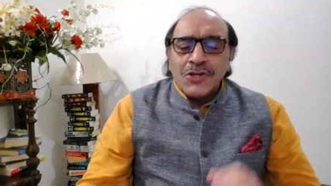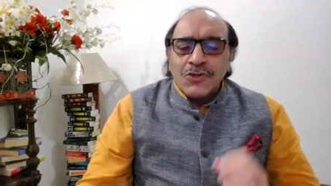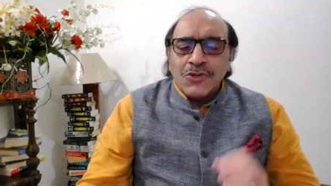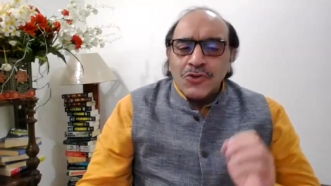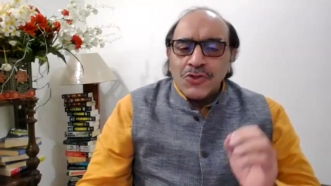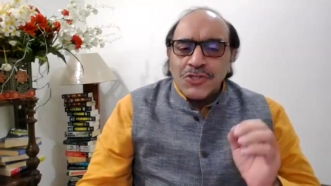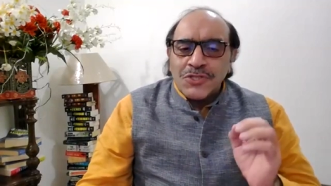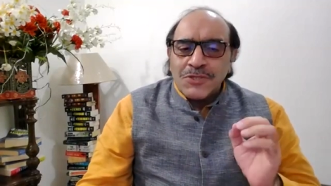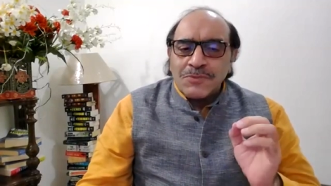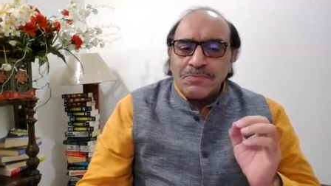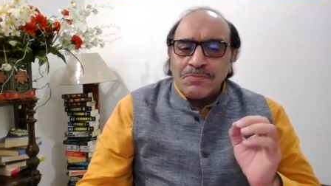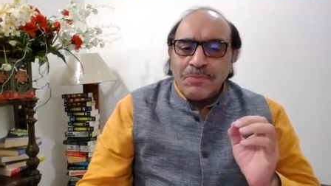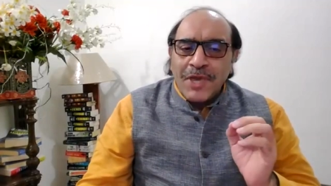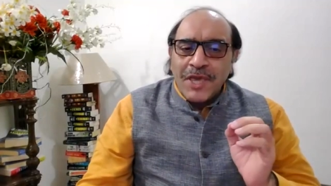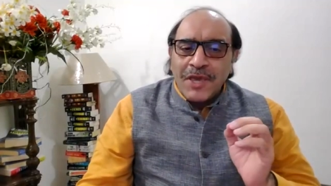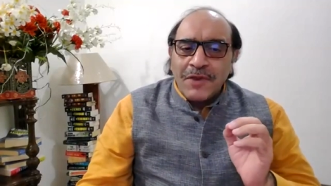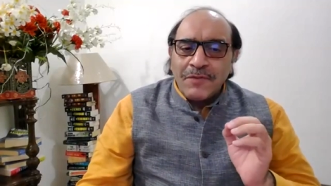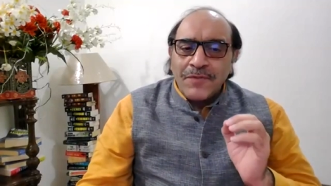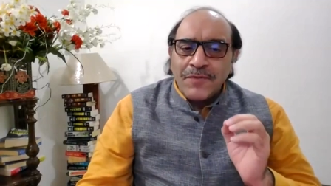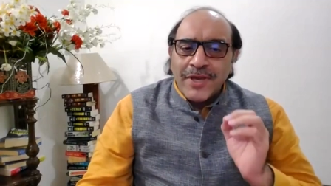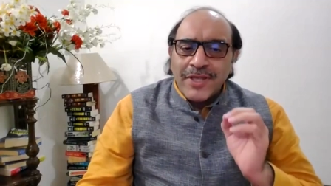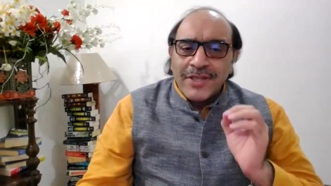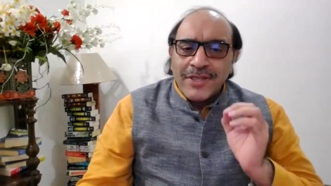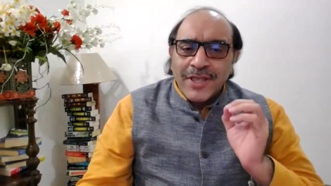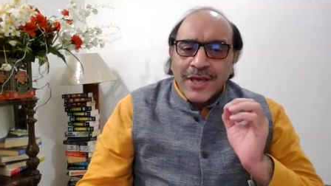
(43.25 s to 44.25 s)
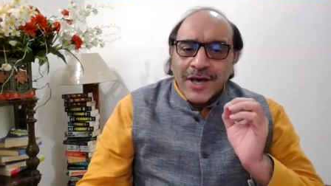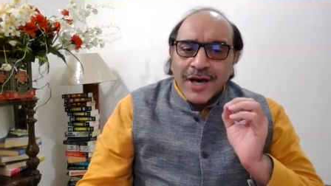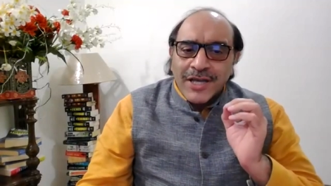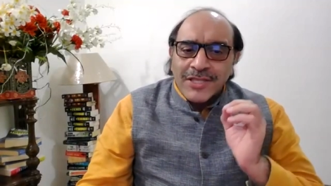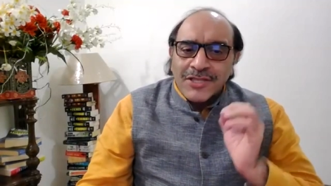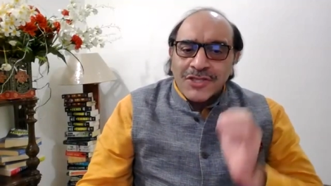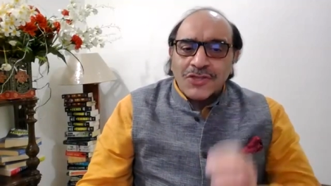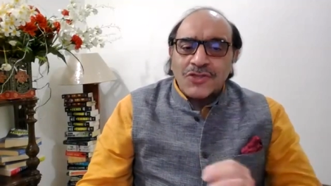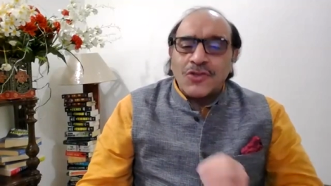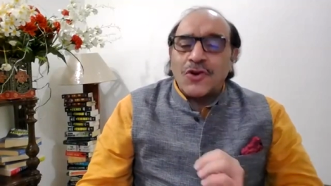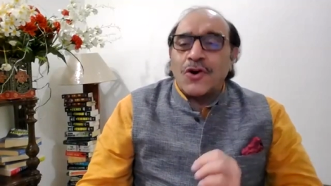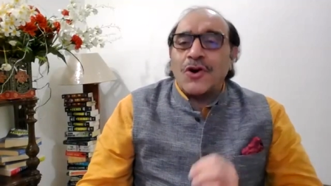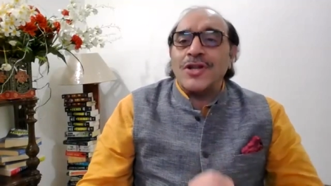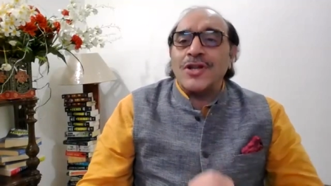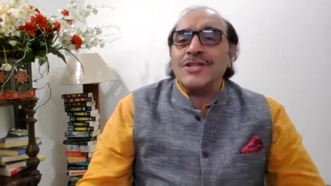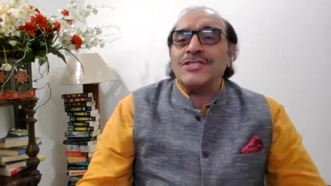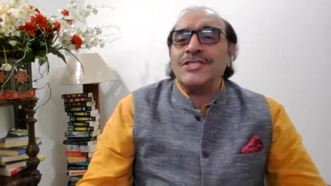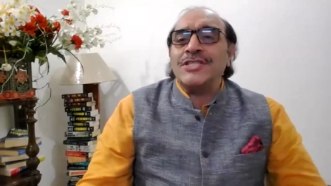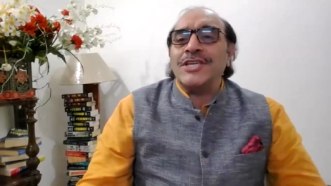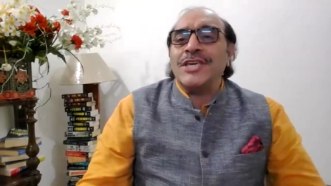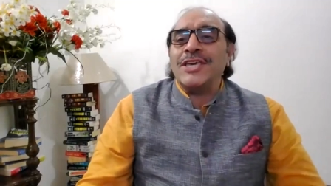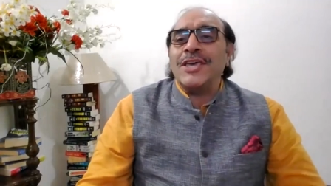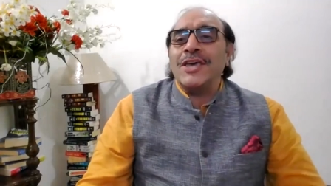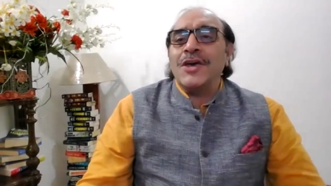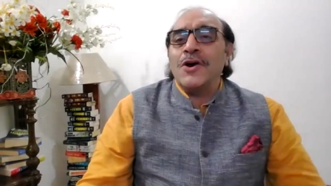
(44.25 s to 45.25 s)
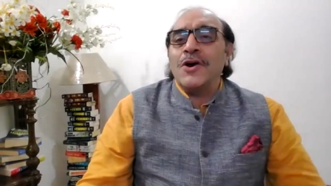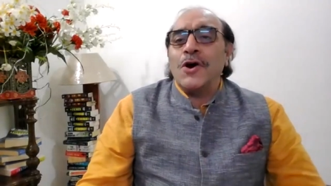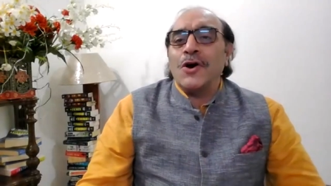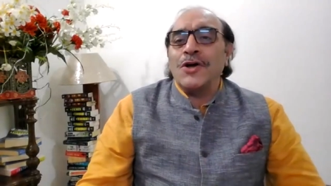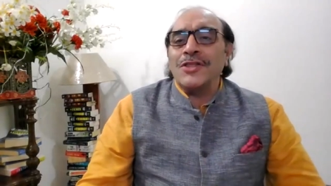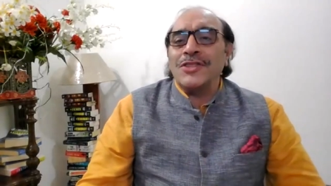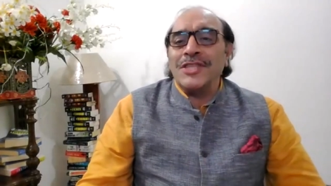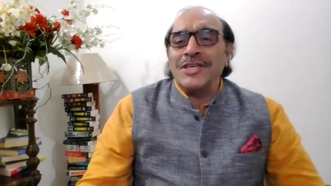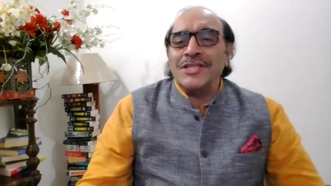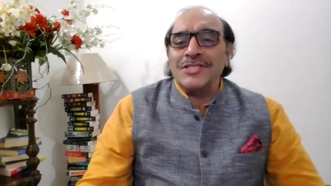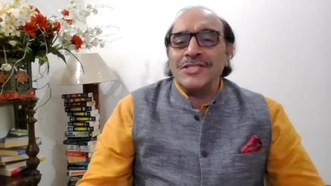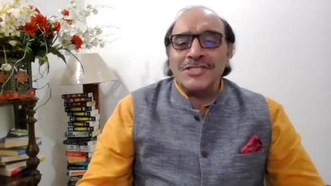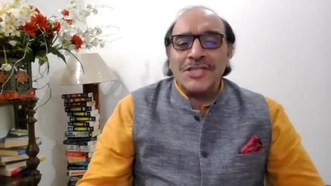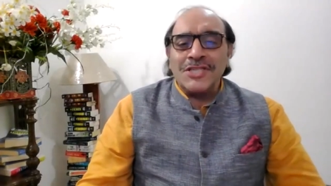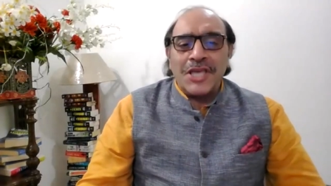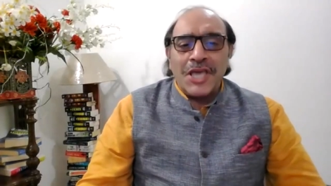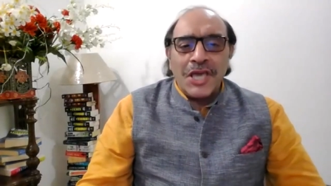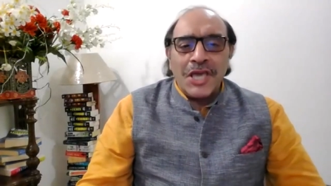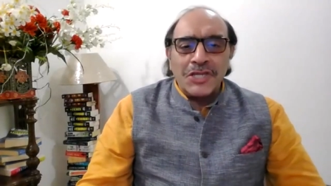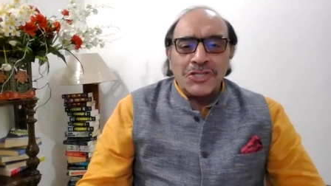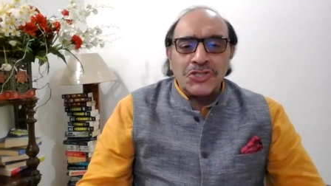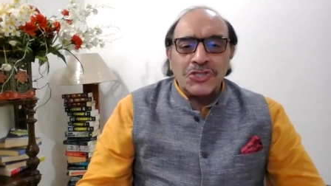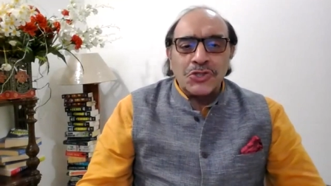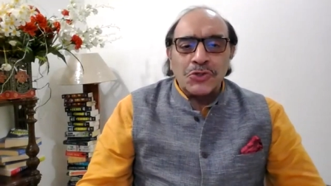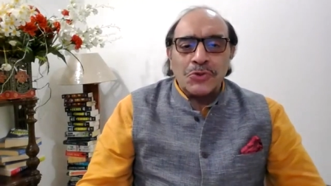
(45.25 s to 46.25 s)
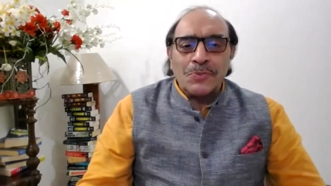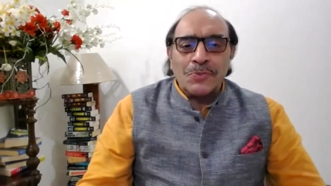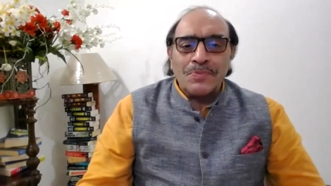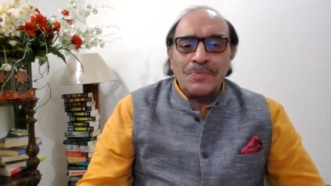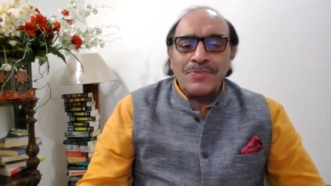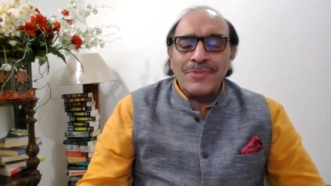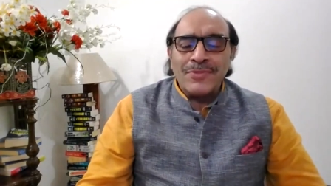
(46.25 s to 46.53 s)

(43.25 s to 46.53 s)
to speak with authority on this issue.